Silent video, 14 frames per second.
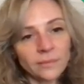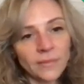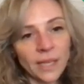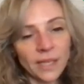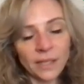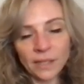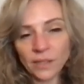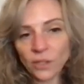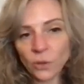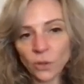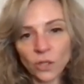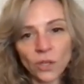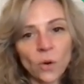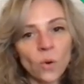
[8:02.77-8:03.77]
And
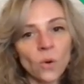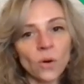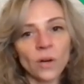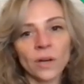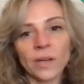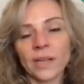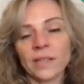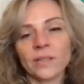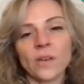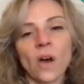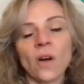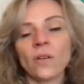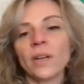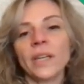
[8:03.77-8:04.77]
your cord is
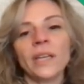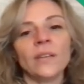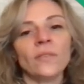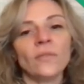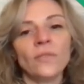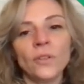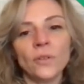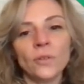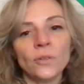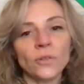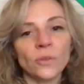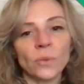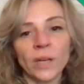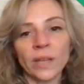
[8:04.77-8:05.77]
already
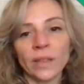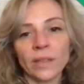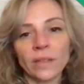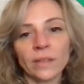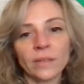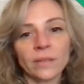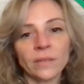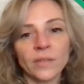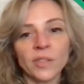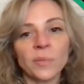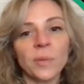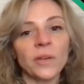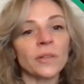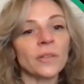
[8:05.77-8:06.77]
infused with the
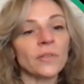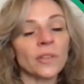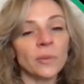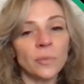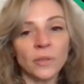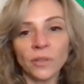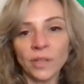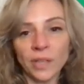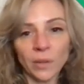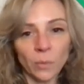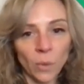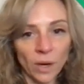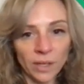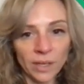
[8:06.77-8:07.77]
spirit of community
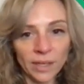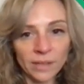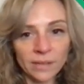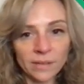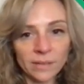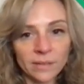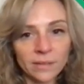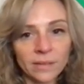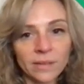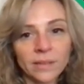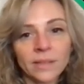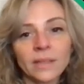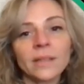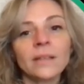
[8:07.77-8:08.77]
and oneness.
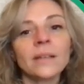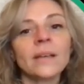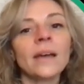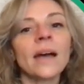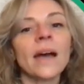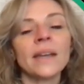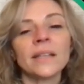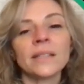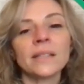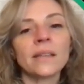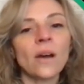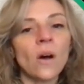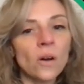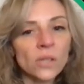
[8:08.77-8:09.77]
And it's
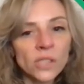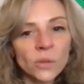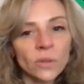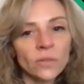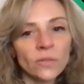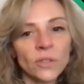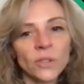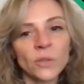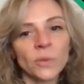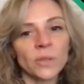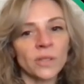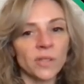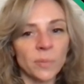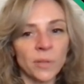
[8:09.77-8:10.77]
also infused with
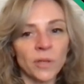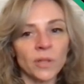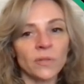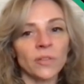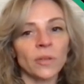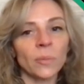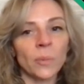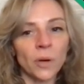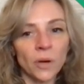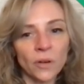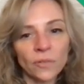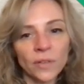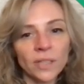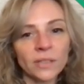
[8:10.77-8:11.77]
the spirit of your
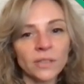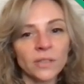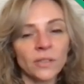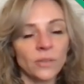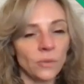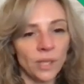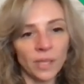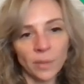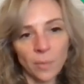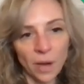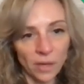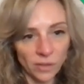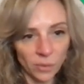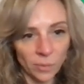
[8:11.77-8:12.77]
perfect, unique
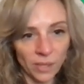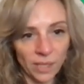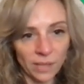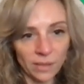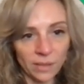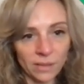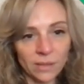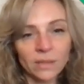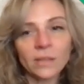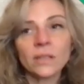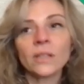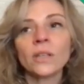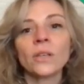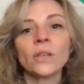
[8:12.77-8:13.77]
puzzle piece,
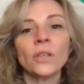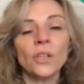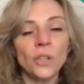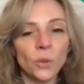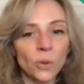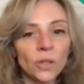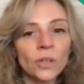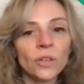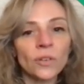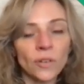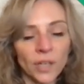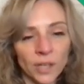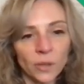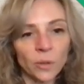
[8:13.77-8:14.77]
your
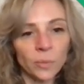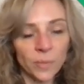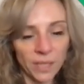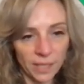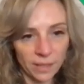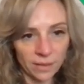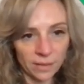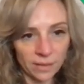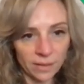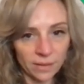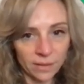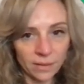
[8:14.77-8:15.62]
critical piece.